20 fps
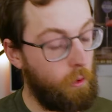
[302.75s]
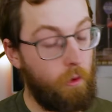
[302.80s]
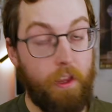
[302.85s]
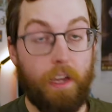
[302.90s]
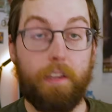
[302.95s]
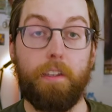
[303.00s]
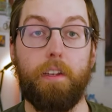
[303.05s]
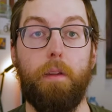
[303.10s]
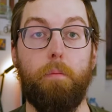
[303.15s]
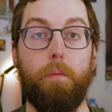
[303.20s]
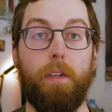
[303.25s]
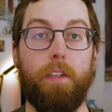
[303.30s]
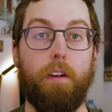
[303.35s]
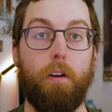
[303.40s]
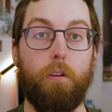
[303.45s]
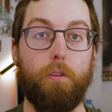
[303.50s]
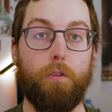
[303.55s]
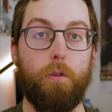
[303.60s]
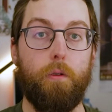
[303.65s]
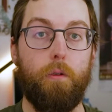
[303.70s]
that can be
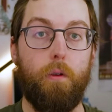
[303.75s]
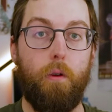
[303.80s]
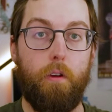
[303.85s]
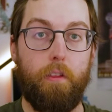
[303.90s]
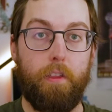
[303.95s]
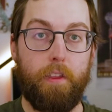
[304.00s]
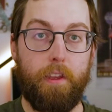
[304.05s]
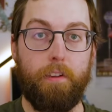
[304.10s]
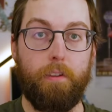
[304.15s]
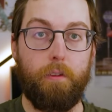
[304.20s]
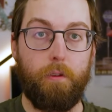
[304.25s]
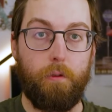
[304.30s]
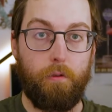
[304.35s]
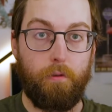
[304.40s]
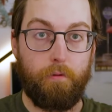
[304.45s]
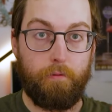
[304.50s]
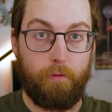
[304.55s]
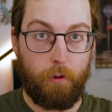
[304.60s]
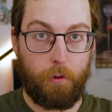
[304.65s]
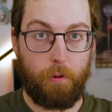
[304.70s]
also a thing
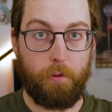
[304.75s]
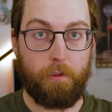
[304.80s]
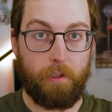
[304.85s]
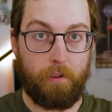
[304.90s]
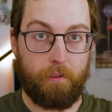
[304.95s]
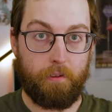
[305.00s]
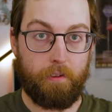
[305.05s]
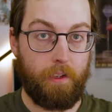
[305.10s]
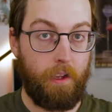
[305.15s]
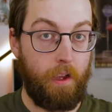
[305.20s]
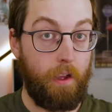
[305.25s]
to focus on.